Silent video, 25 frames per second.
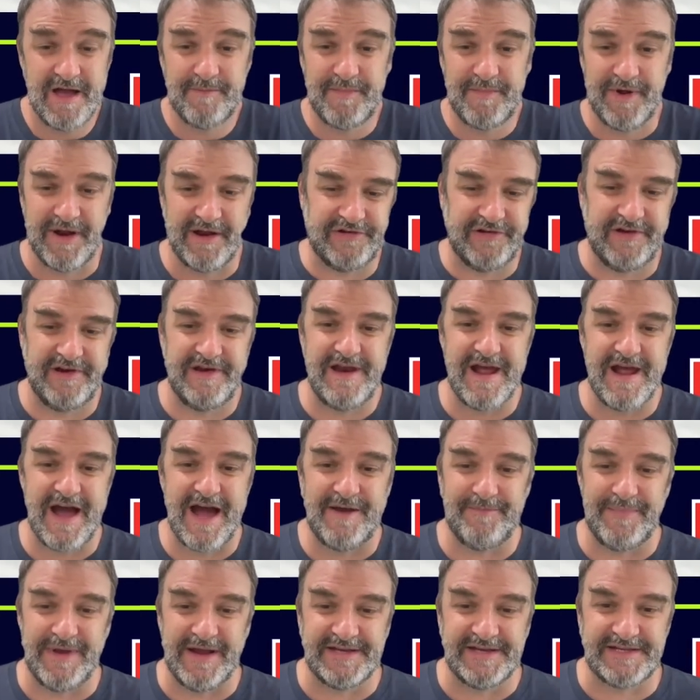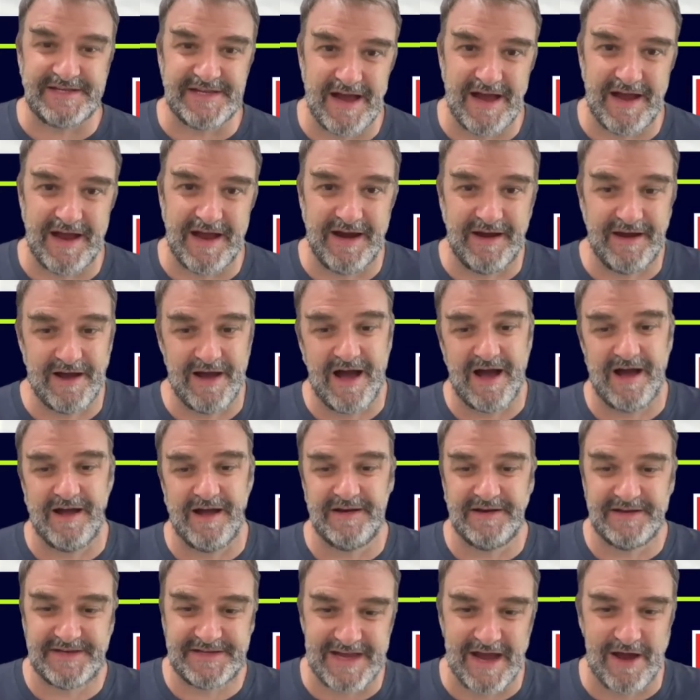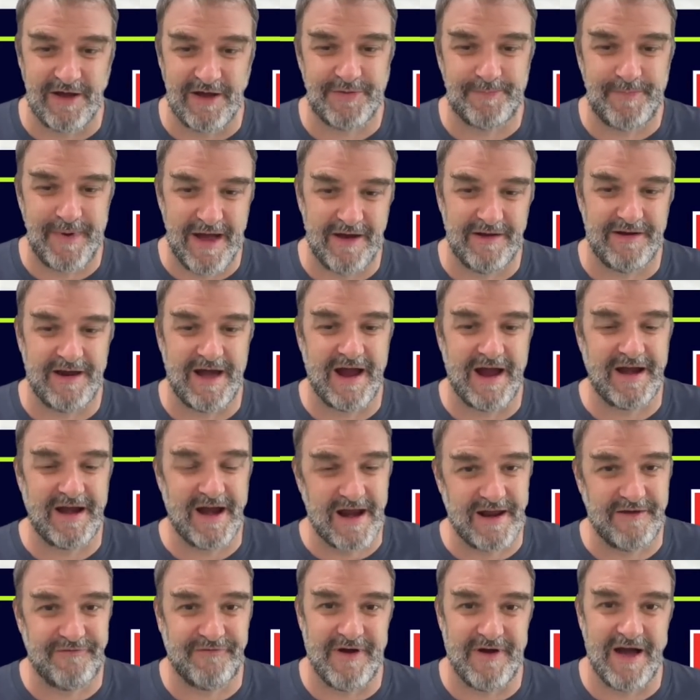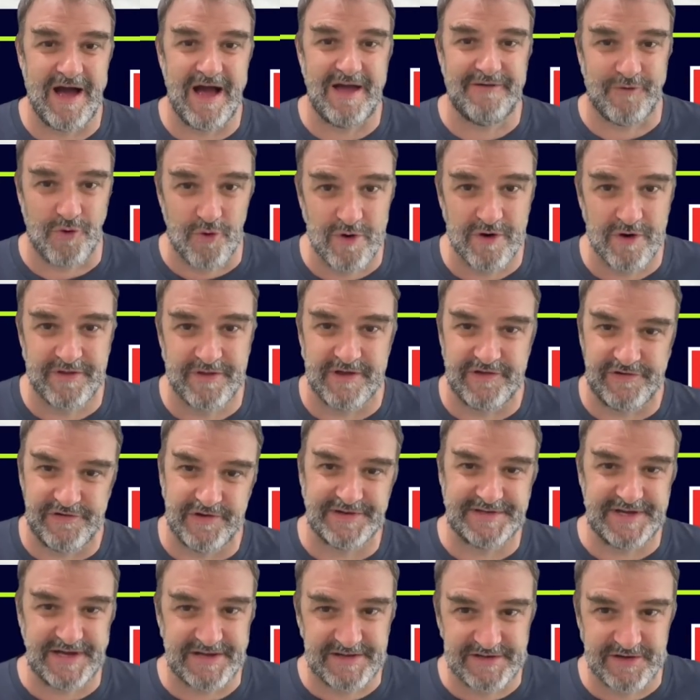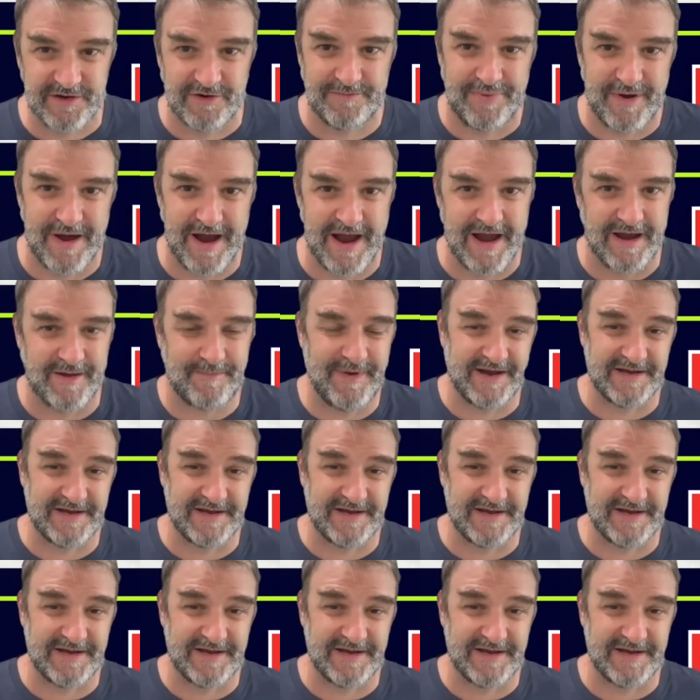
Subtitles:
but it should not be signed on southbound I-95 or the Jersey Turnpike,